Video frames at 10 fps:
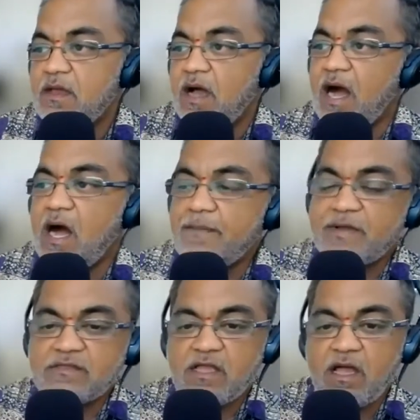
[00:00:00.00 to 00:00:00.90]

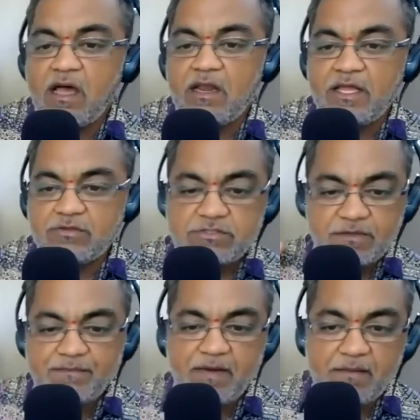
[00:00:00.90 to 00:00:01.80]
Apatkale tu
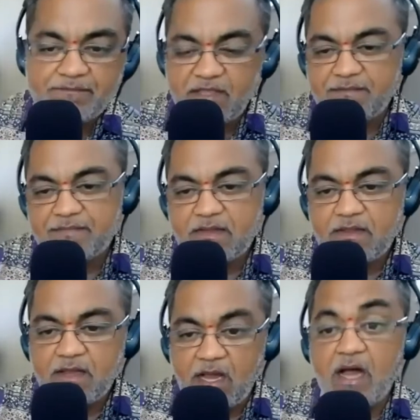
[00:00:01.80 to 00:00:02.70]
samprapte.
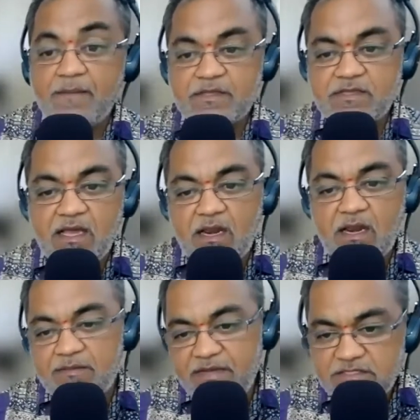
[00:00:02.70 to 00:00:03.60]
Apatkala
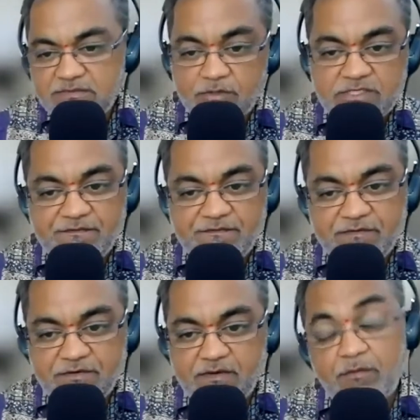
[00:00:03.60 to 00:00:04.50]
means most
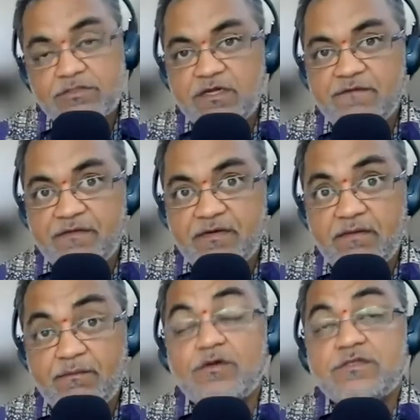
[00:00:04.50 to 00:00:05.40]

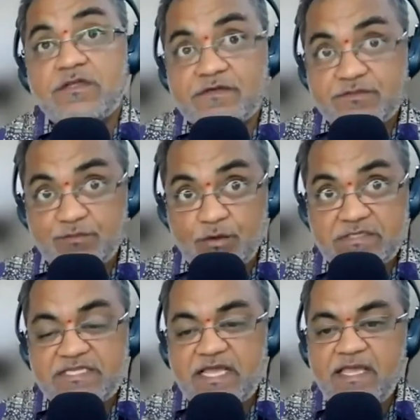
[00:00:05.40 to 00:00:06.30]
of us would
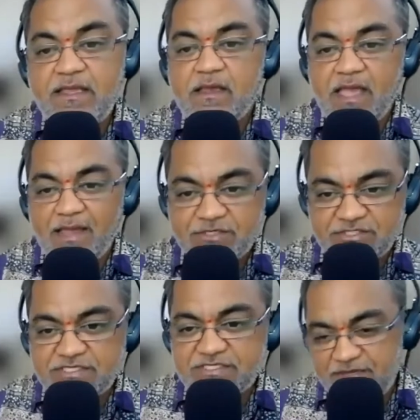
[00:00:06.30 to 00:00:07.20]
say
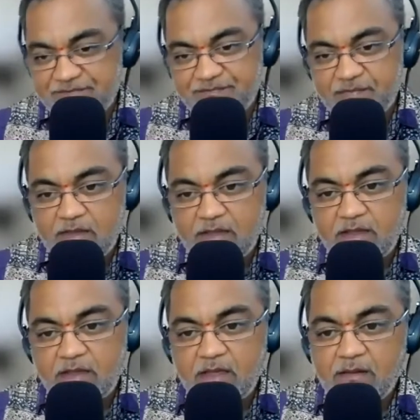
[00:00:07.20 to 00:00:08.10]
emergency.
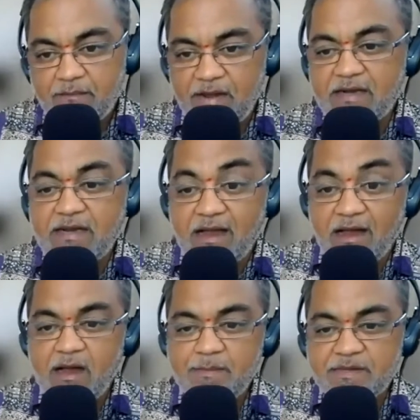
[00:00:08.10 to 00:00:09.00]
But
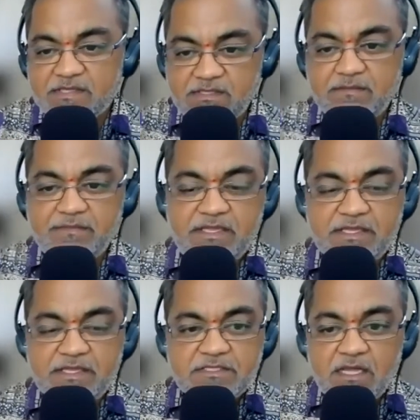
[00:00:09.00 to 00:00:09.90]
apat
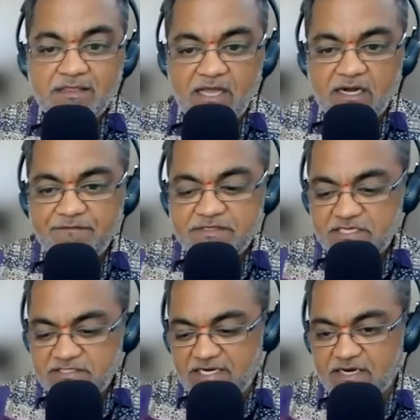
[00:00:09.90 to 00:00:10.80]
means that which
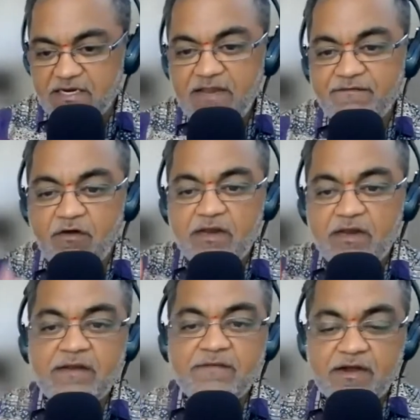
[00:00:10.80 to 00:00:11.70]
has suddenly fallen
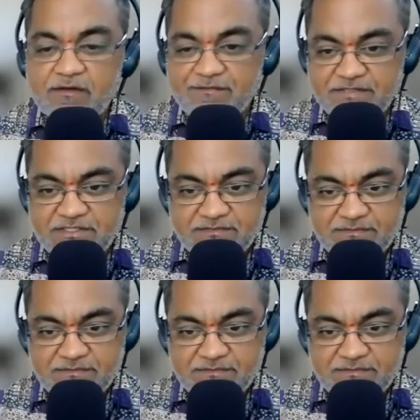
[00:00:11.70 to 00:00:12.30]
in front of us.